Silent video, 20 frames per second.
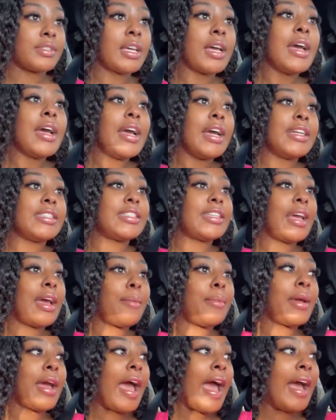And she had
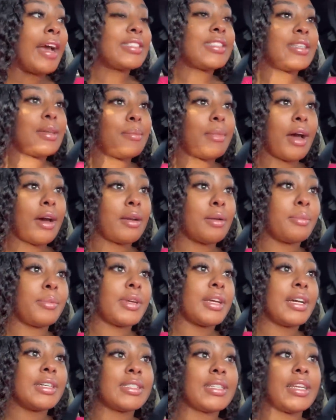been asking about them
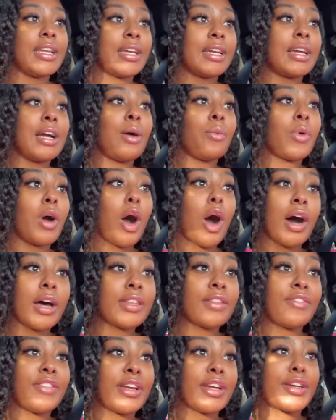because it didn't come with all
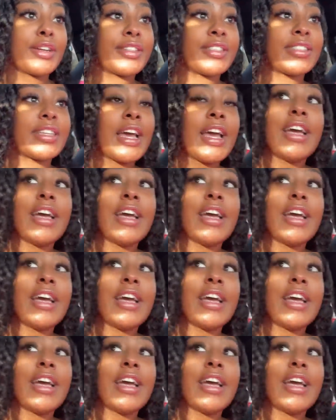the figures.